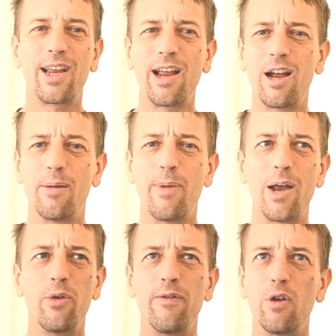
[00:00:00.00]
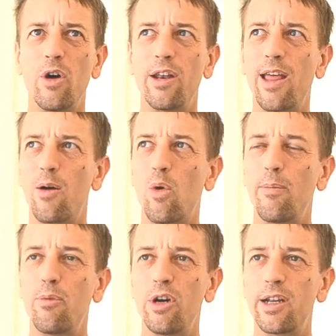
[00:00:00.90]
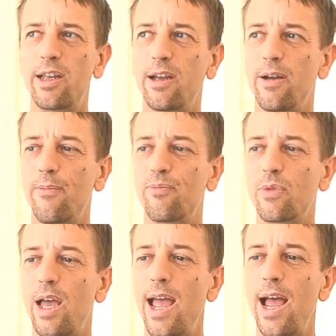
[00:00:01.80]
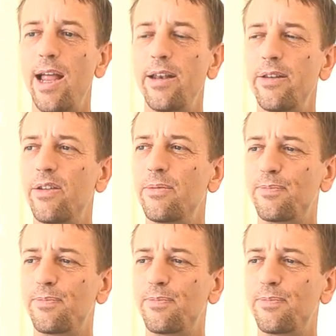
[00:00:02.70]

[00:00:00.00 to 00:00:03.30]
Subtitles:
Like, I got a bad review on that one book, and